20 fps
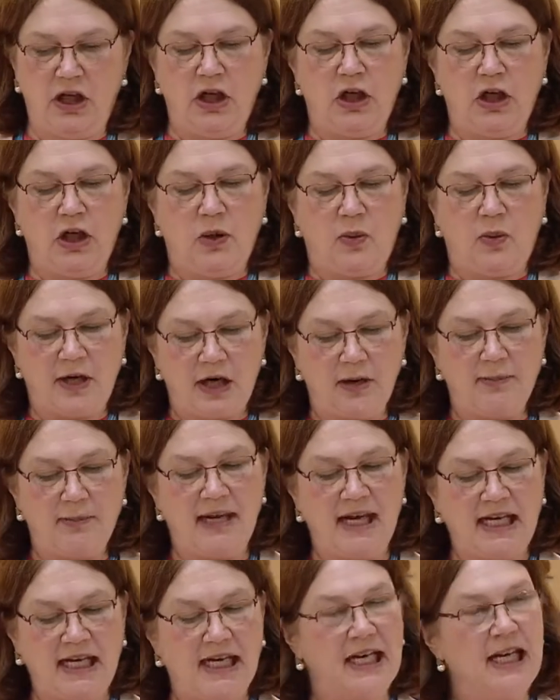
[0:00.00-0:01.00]
We are
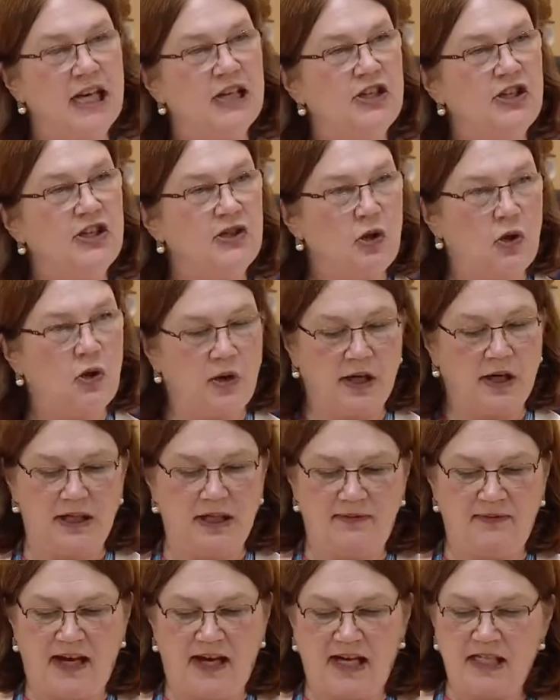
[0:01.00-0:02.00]
making historic
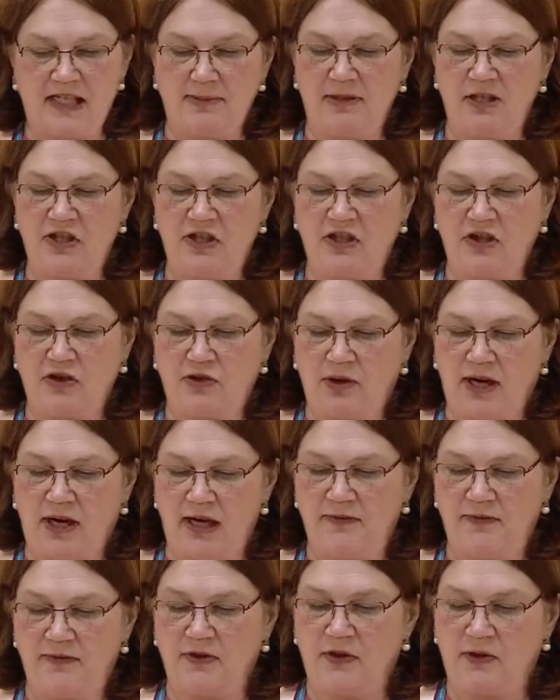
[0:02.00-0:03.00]
investments to
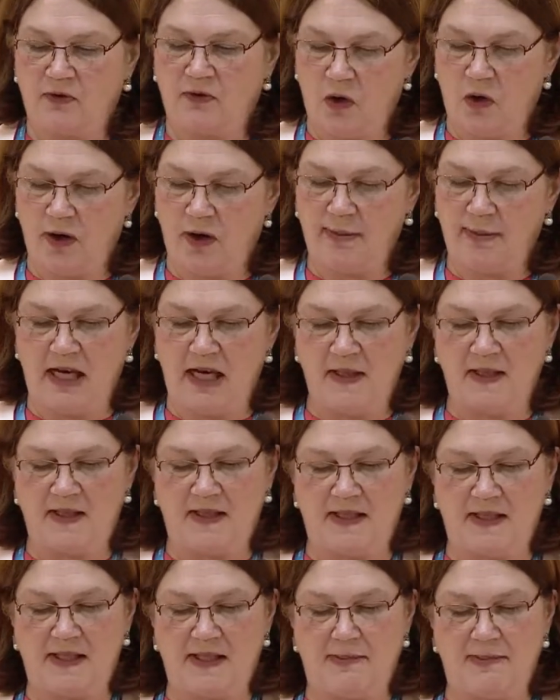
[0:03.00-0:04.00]
transform health
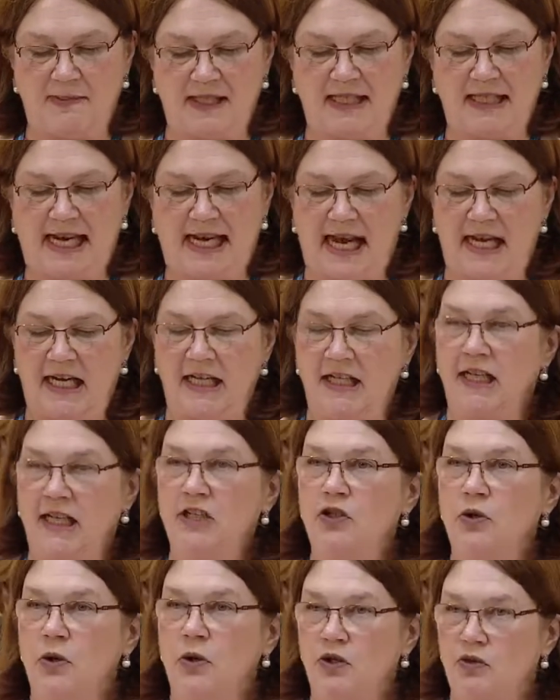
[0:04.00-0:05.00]
systems in Canada
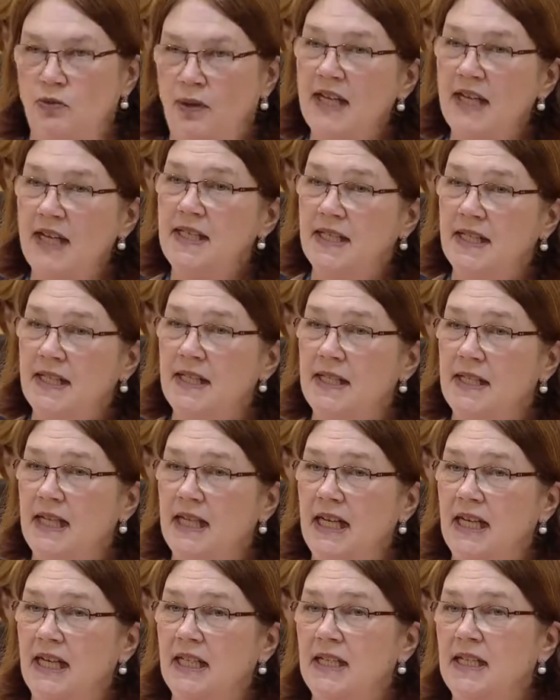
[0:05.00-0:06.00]
to address these
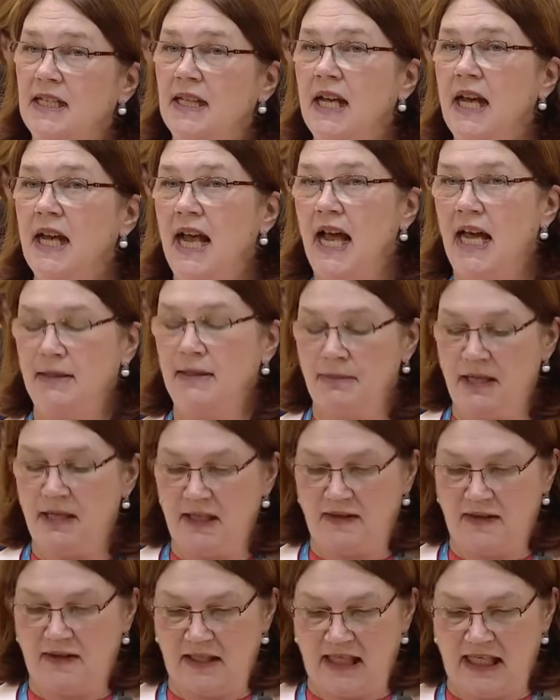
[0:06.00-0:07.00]
needs and
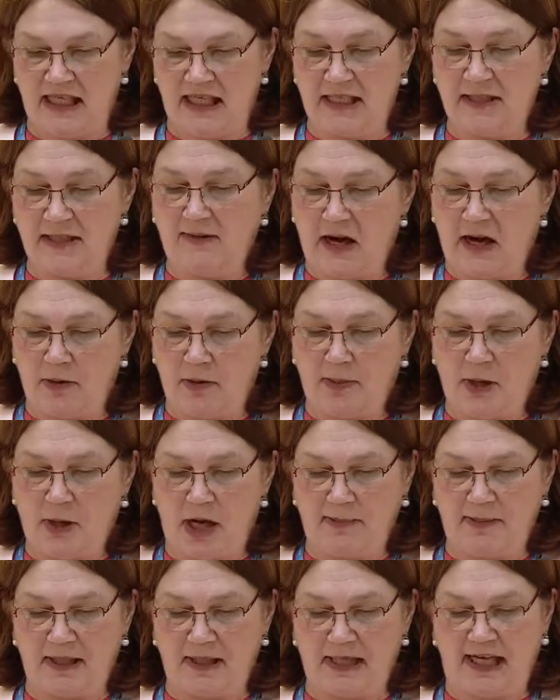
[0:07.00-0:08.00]
meet the needs of our
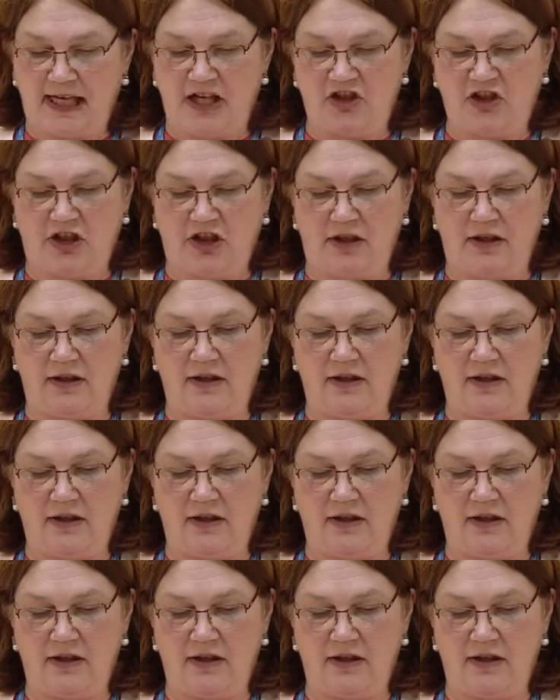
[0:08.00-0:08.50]
population.